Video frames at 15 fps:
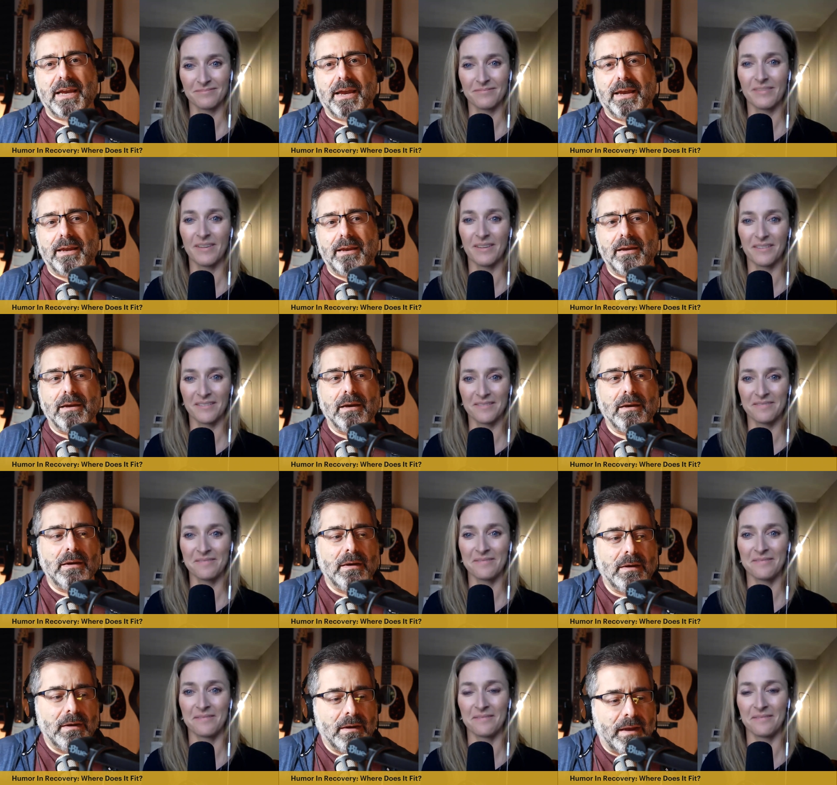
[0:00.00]
Speaker 1: a, yeah.
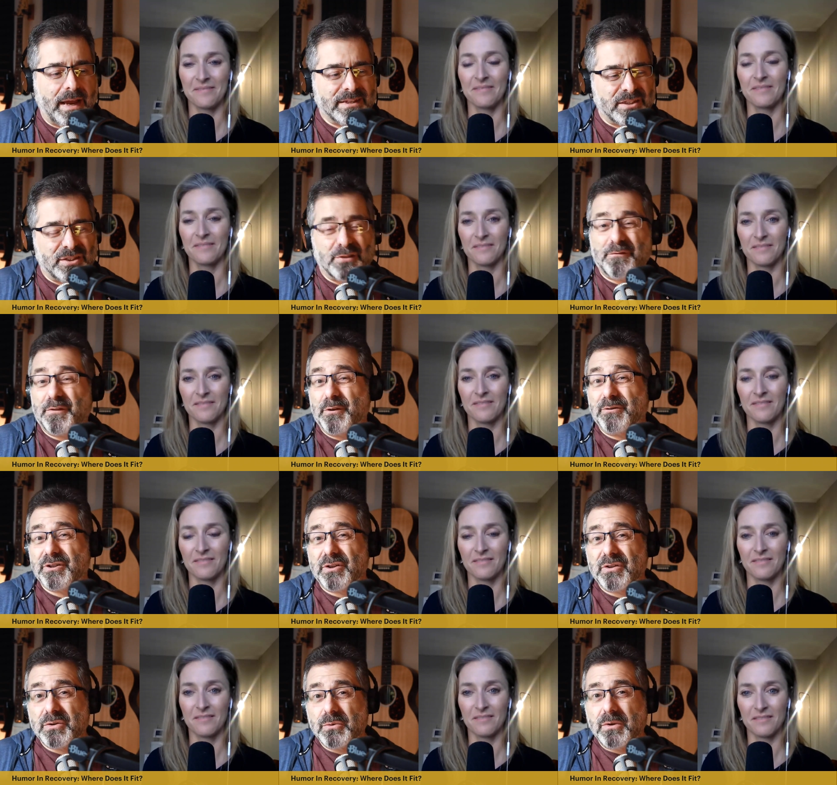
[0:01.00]
as a
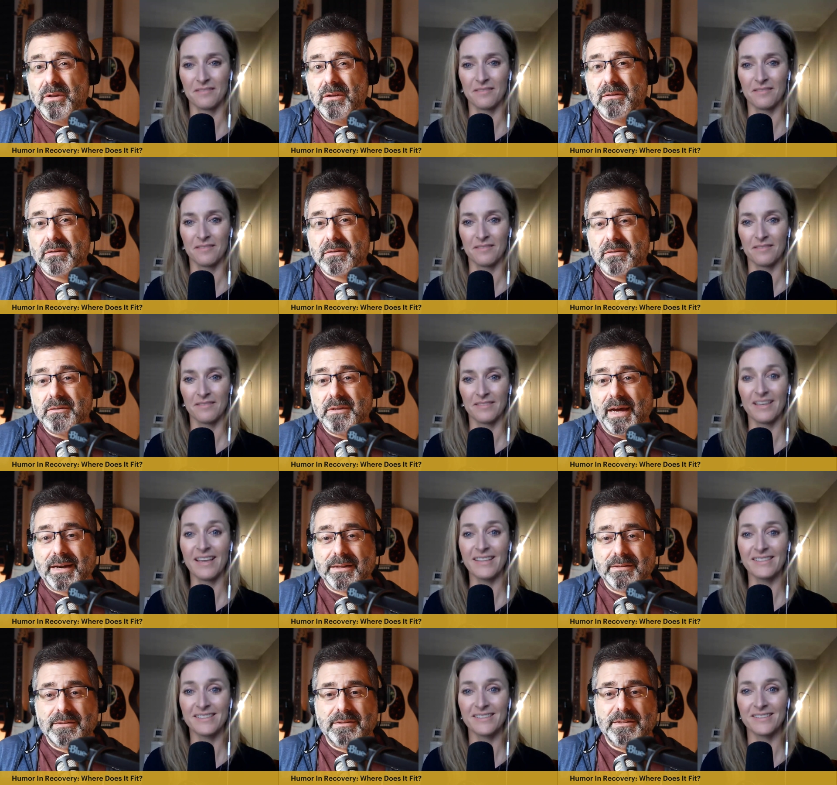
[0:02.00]
defusion tool not
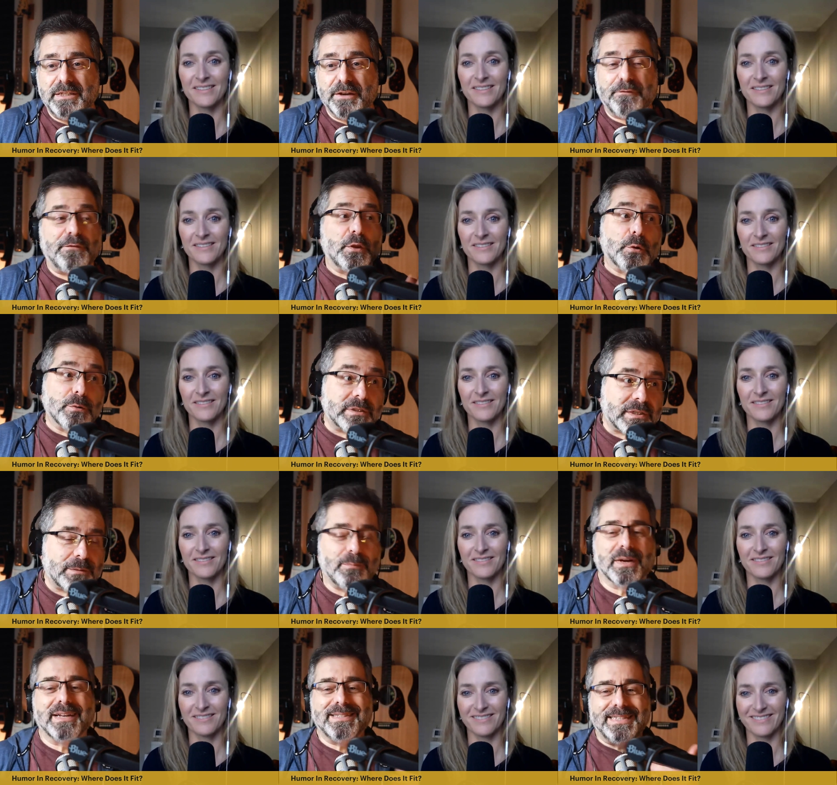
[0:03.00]
yes. use,
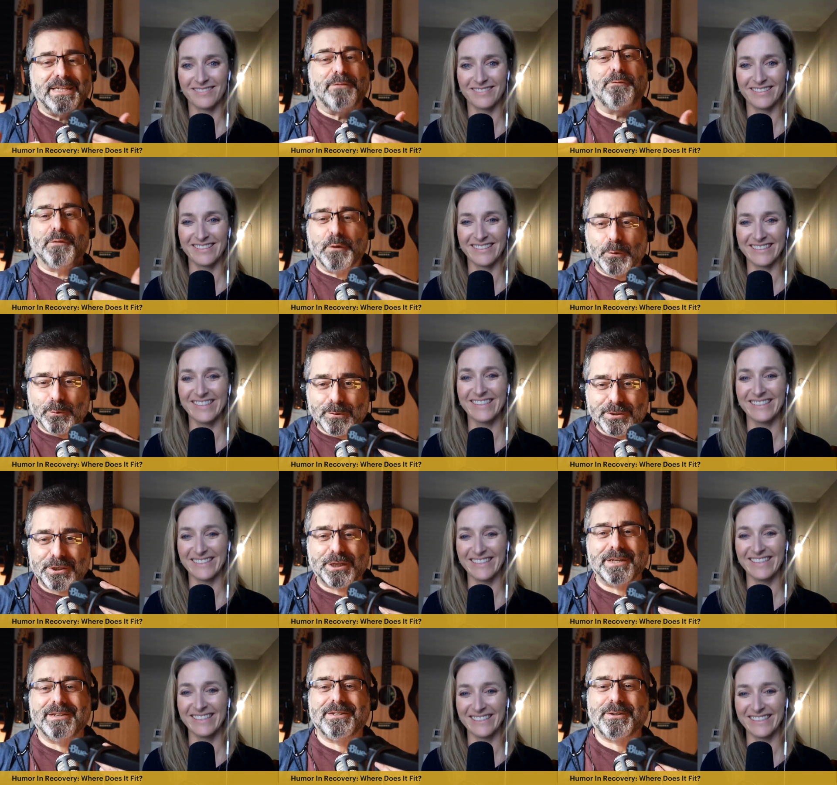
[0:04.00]
but a
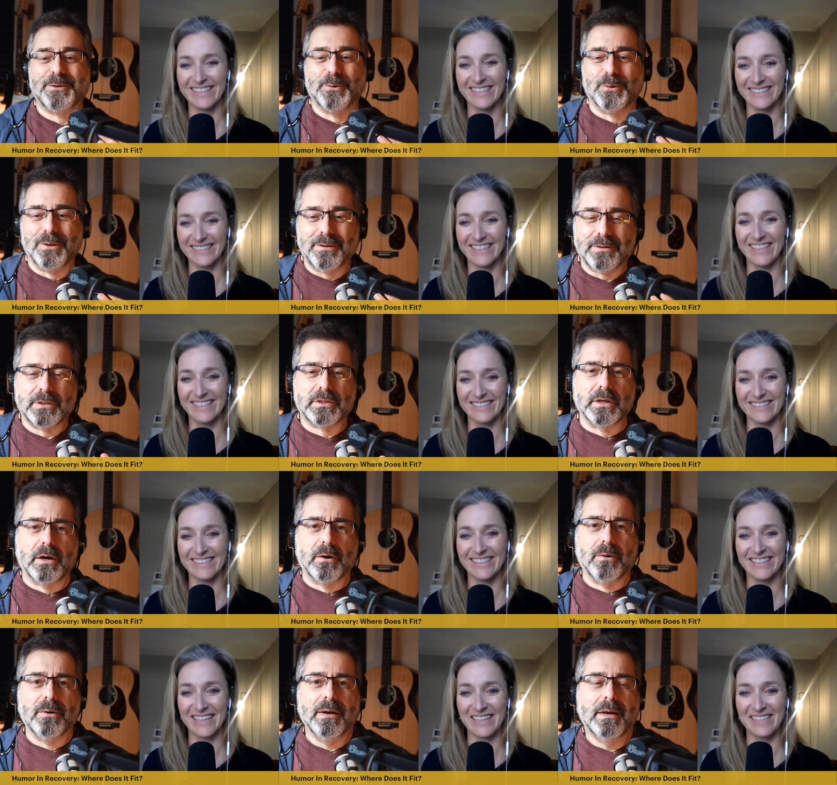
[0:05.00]
defusion tool. Yes.
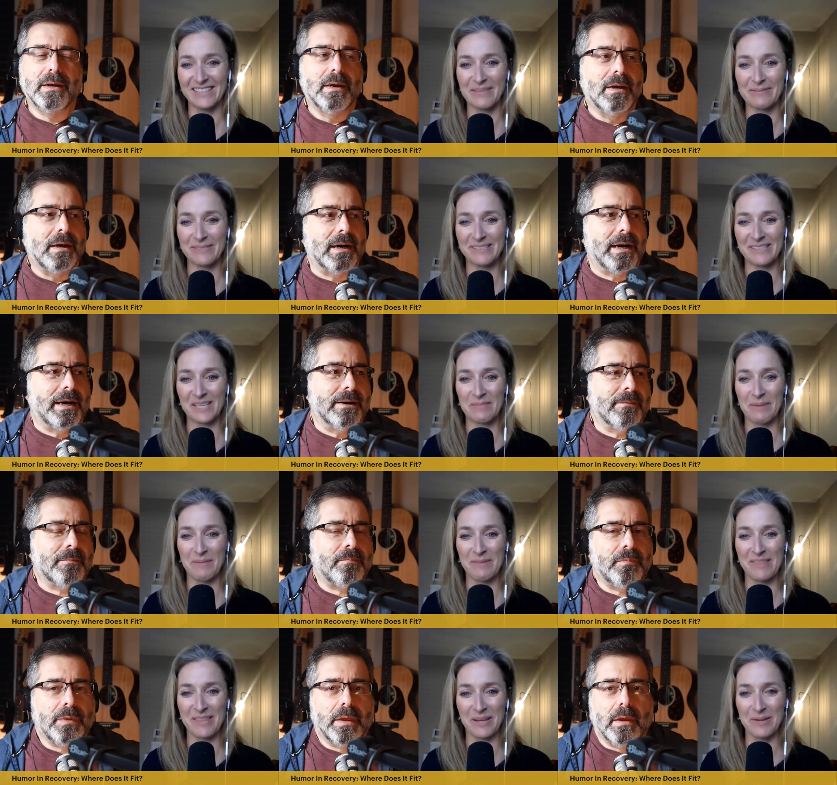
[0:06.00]
So an
Speaker 2: acceptance uh, and
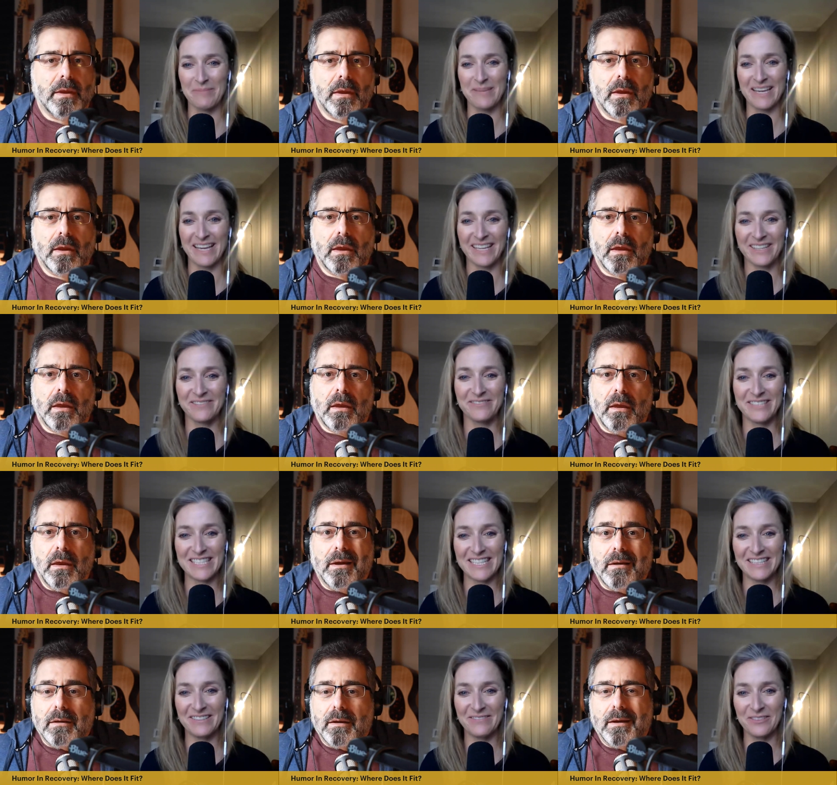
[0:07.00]
commitment therapy kind of
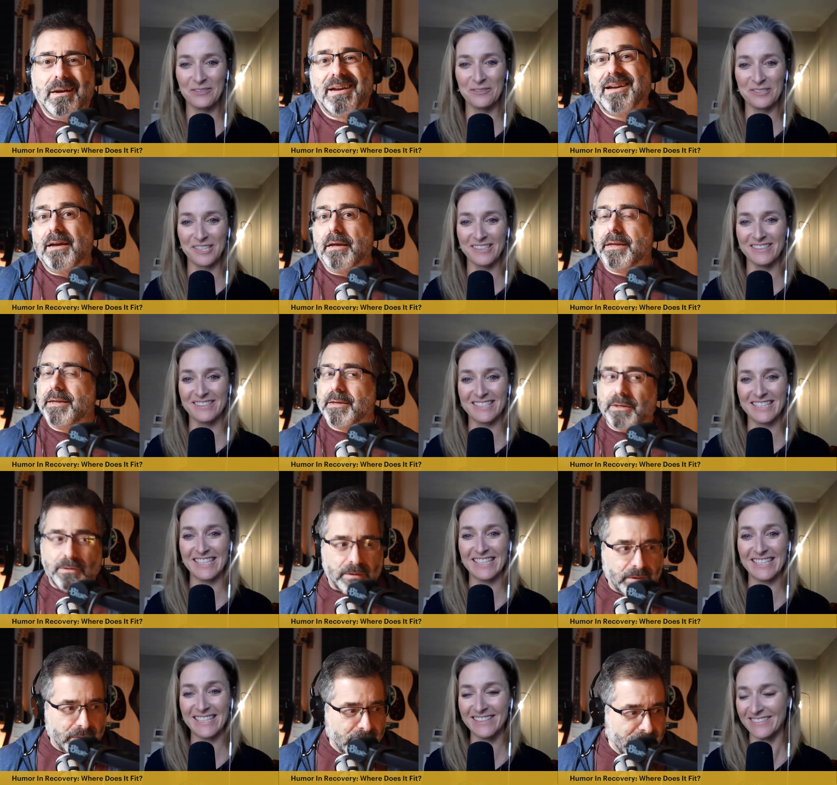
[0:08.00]
defusion.
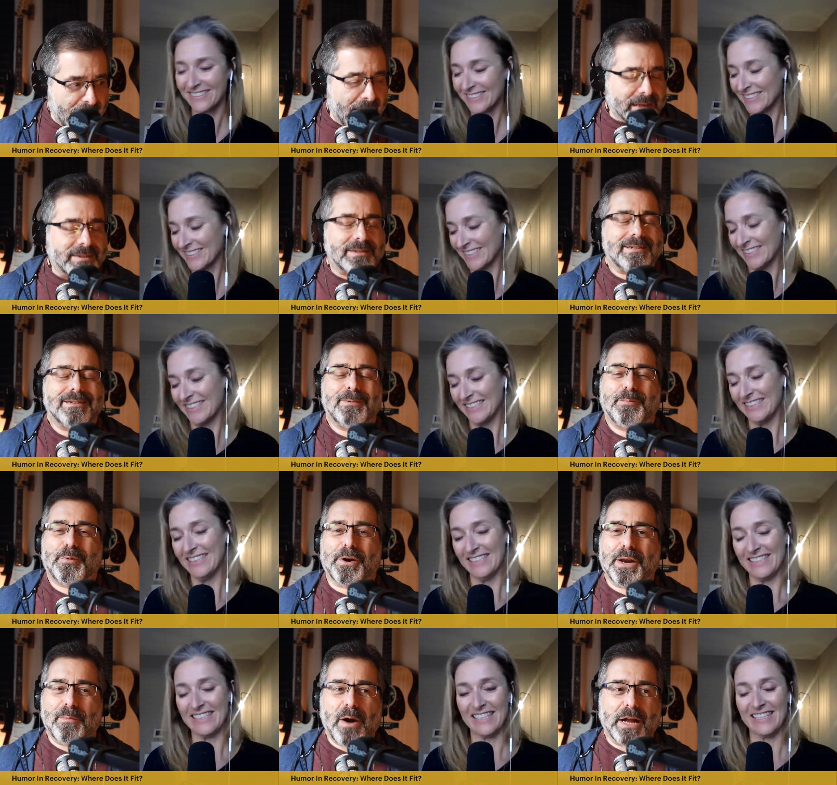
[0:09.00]
DE.
Speaker 1: Yes,
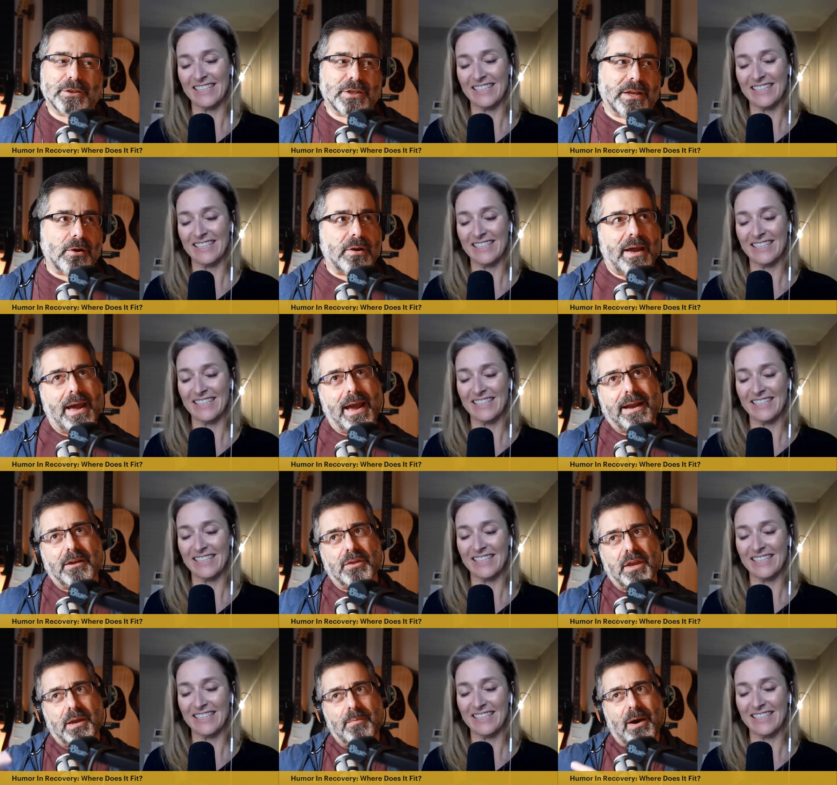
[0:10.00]
pretty much. Yeah. Like, okay, I can
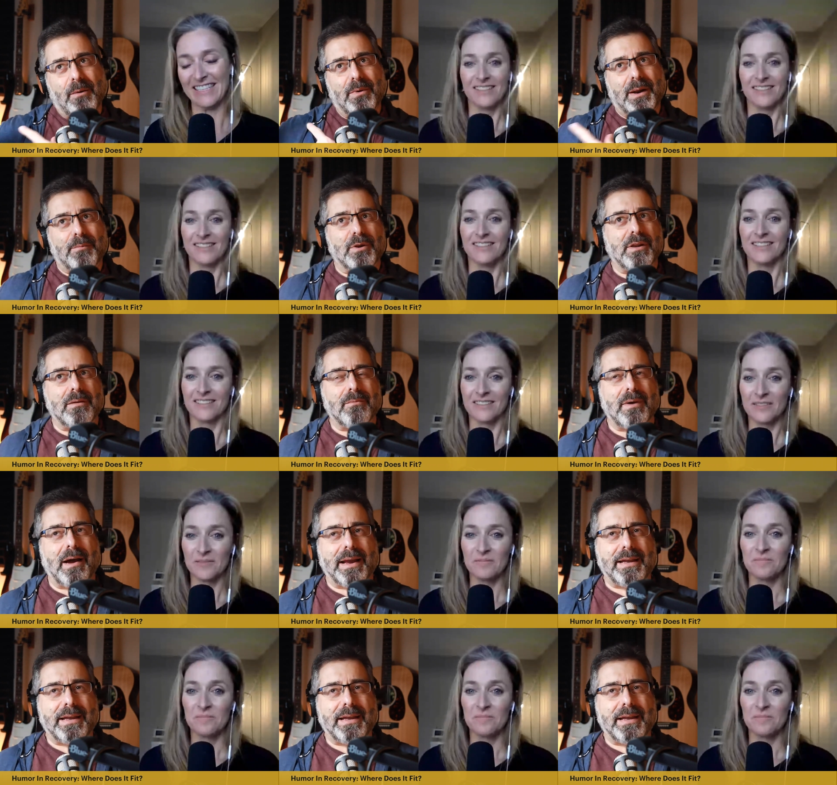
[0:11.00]
think about what I'm going to, I